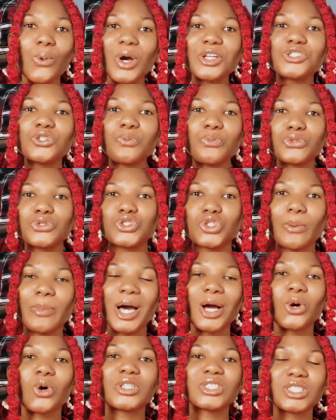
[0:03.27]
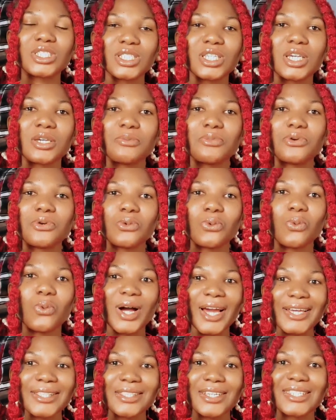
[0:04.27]
When you put your bag on the table,
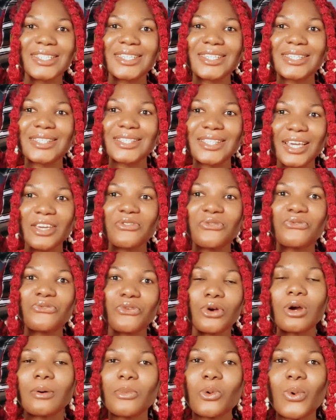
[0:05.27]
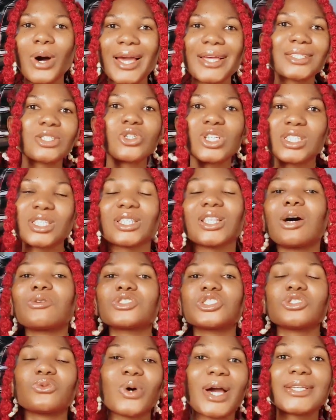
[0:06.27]
why does it stay firm? Why is it not
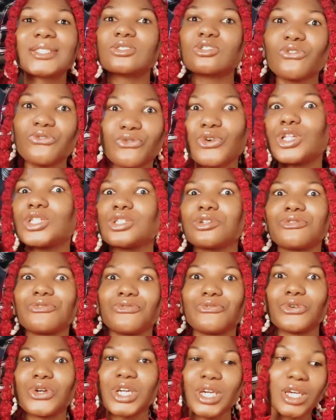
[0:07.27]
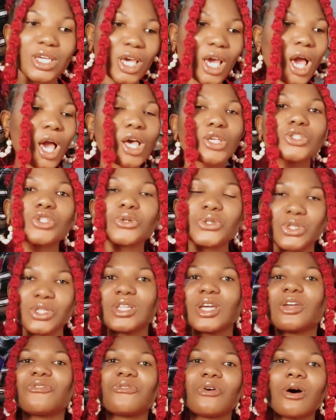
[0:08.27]
slouchy? Why is it not falling off? Okay, so
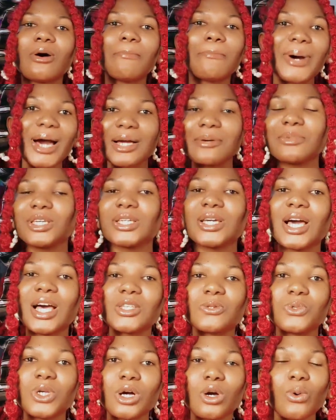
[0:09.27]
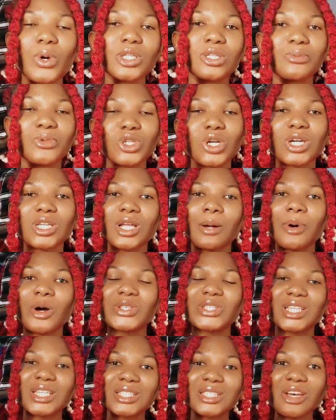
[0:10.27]
today for bag makers, we are going to be talking
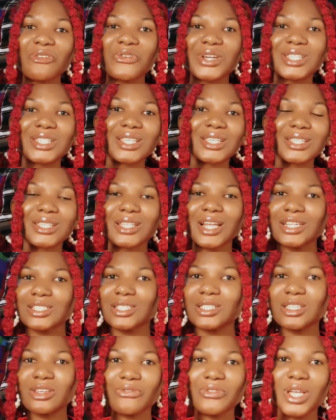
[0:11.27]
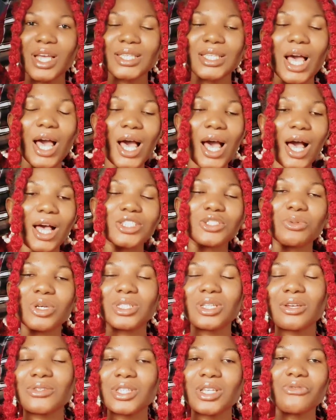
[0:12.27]
about interfacing slash stiffeners, as you
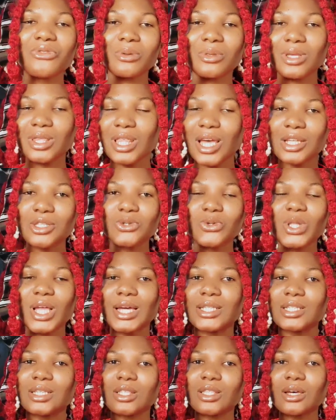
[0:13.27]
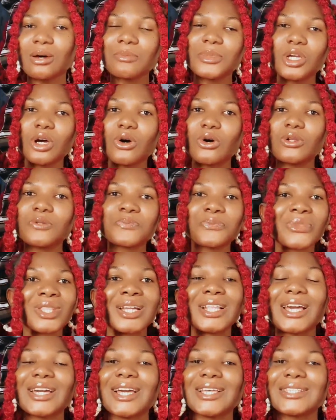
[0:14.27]
must have seen from the title and the thumbnail.
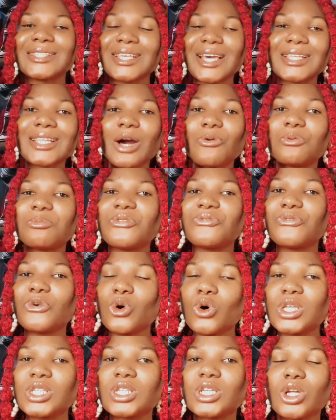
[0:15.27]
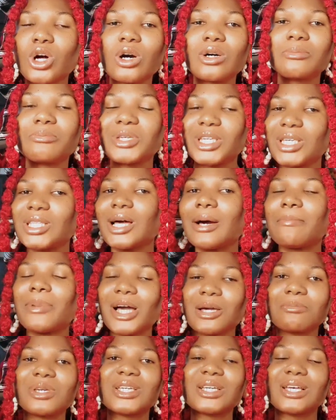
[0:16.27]
Like I said, I will be focusing on beginner
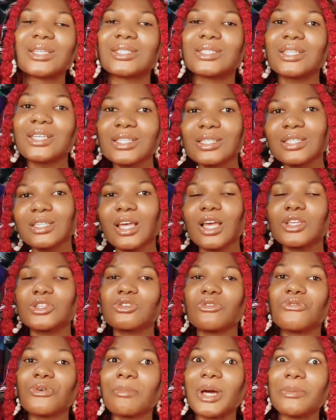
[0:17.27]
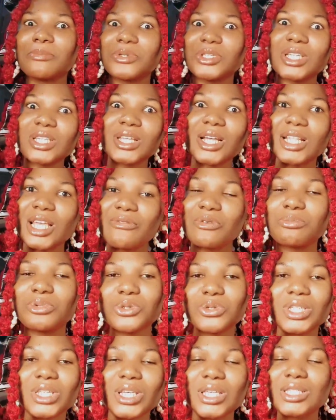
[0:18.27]
bag makers this year. So for my beginner level
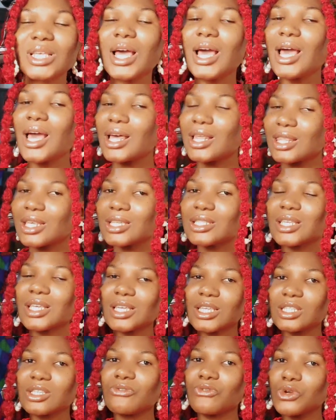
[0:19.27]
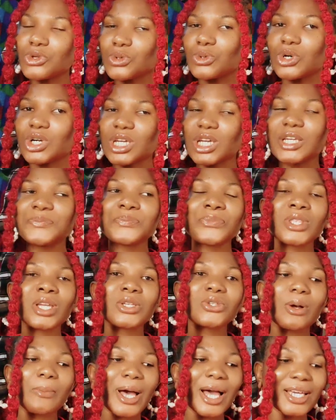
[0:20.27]
beauties, this is for you. Okay,
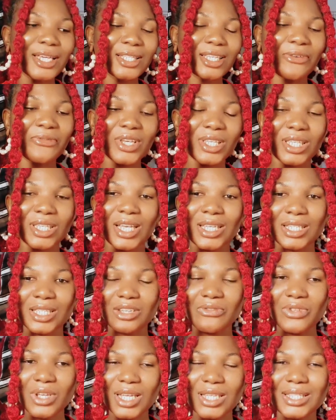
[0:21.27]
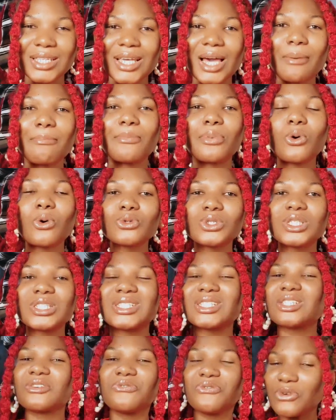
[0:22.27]
so bag interfaces and stiffeners, they are
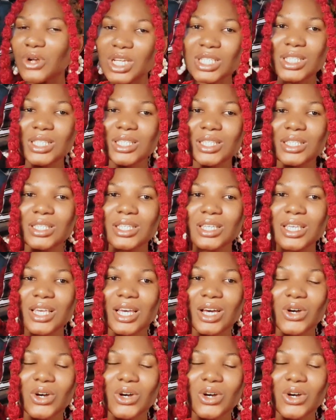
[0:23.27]
both different.